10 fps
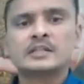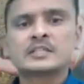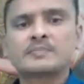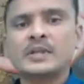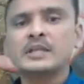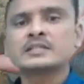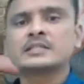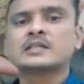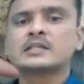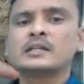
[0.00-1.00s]
The
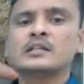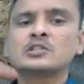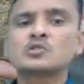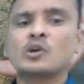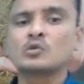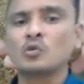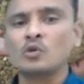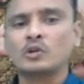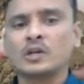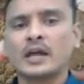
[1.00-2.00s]
spring season is not
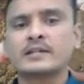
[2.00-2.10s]
cold